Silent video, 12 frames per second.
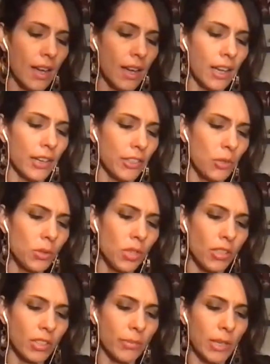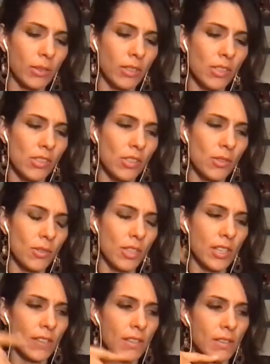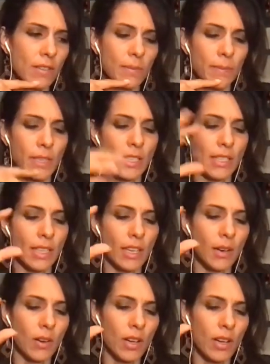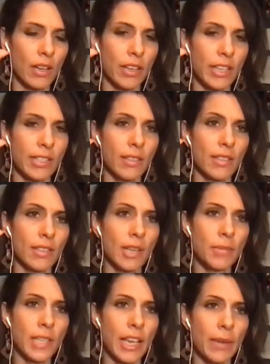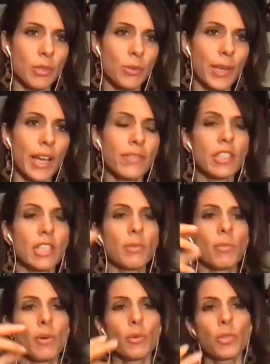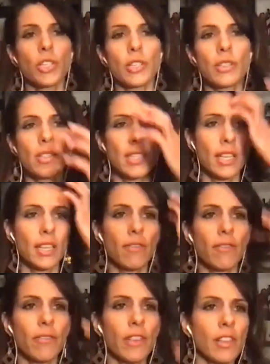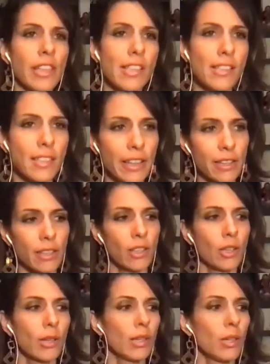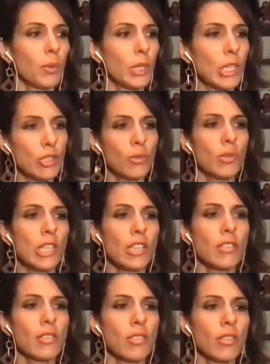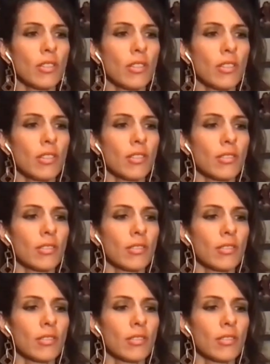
uh, you talked about this too in other places like uh, it sometimes we have some emotions and feelings that we do need to